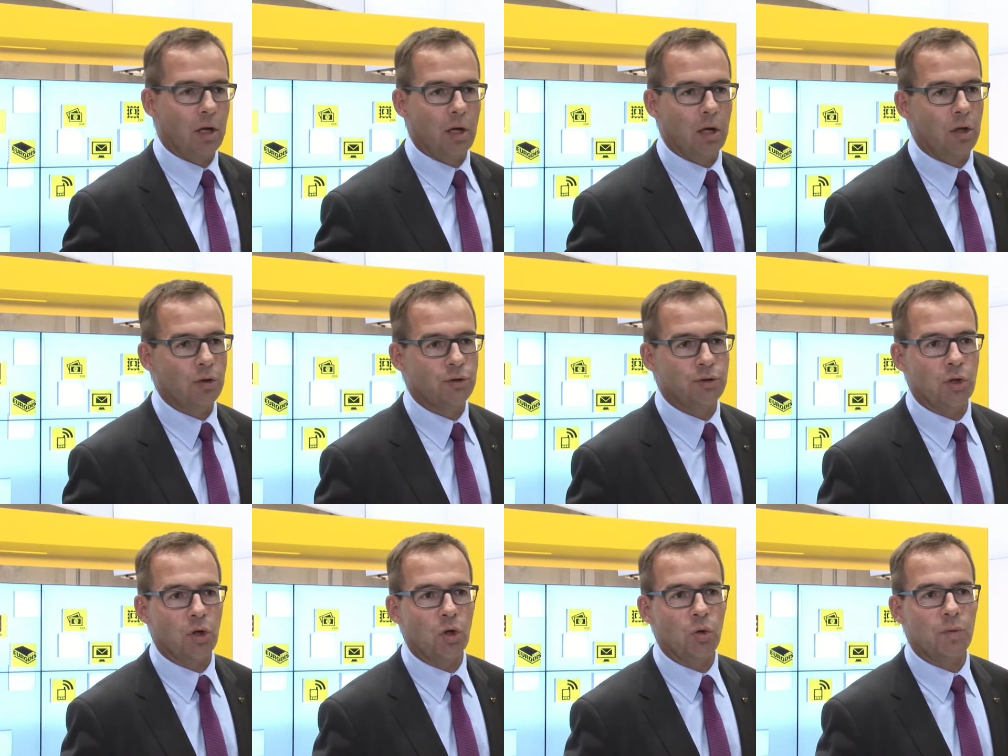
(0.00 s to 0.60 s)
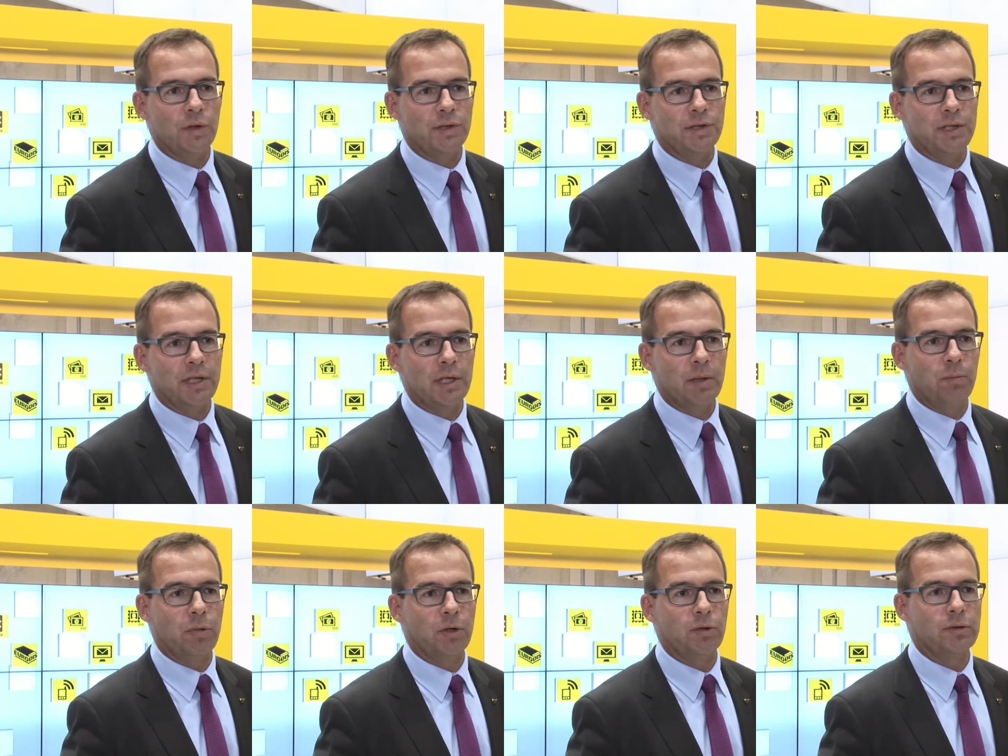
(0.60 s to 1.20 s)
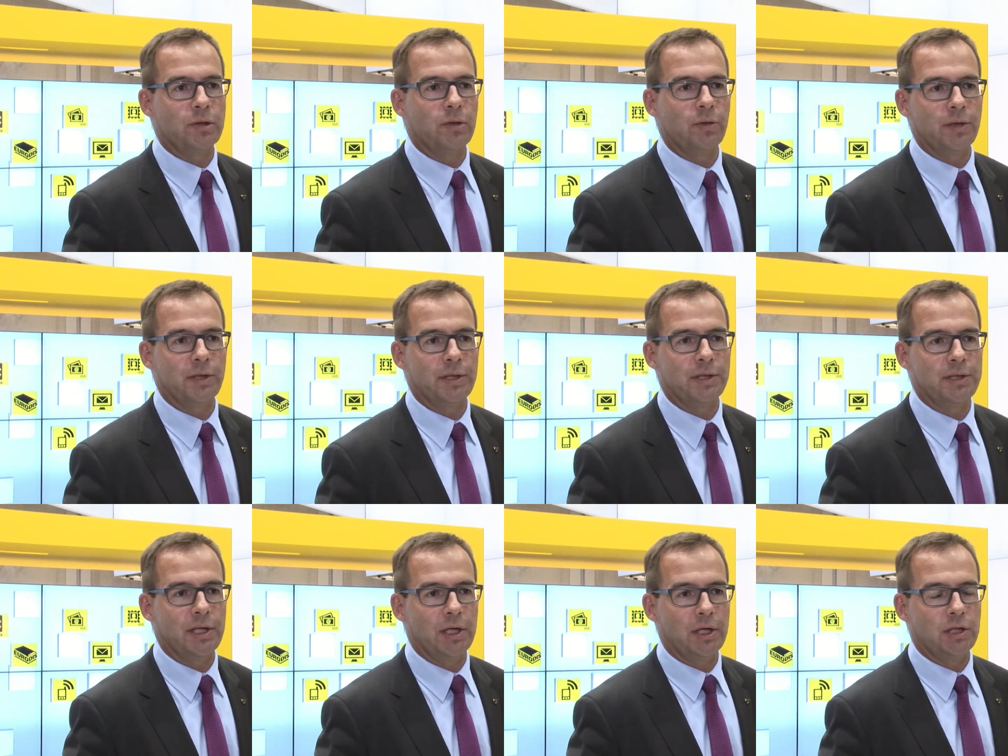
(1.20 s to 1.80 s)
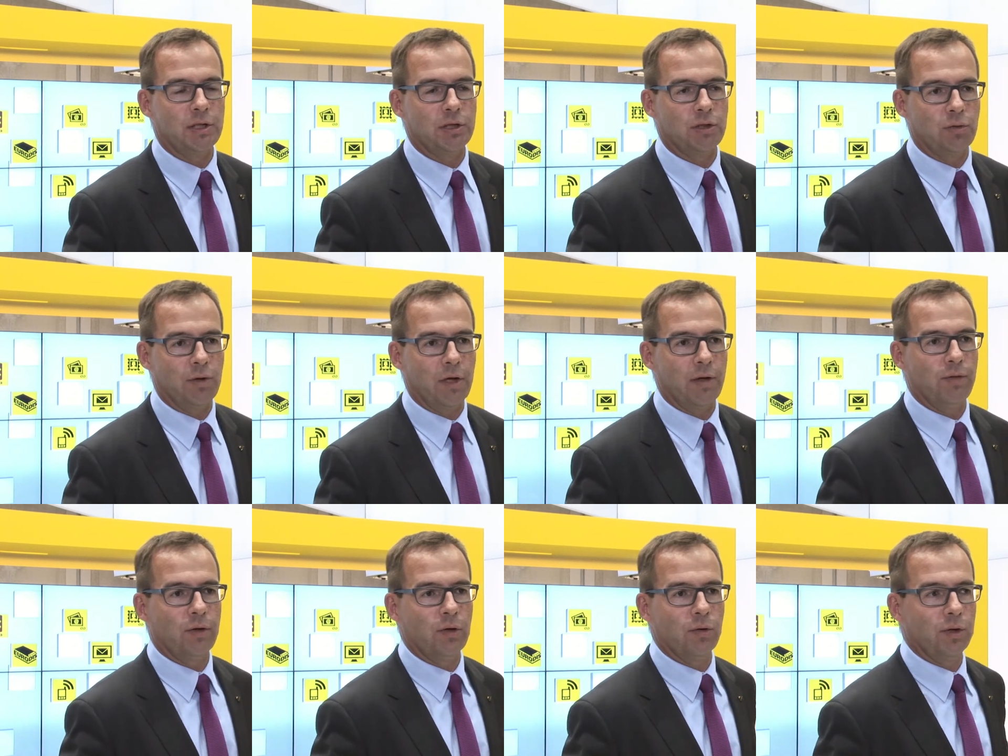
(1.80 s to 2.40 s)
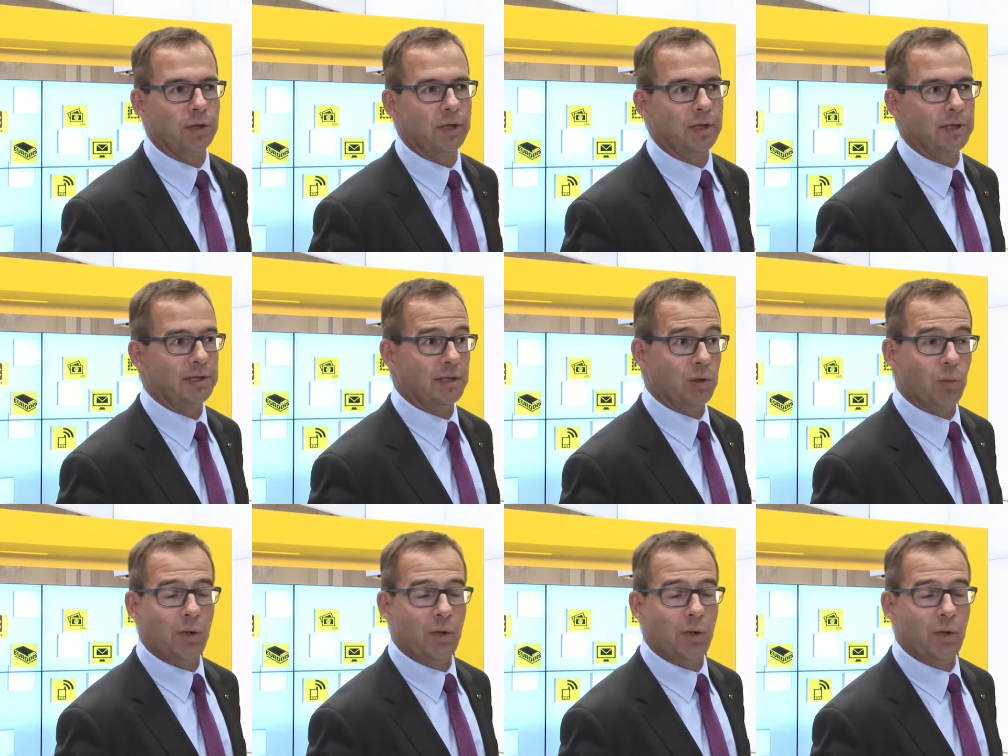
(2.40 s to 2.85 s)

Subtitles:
also oversee postal organizations who have a look at it and say,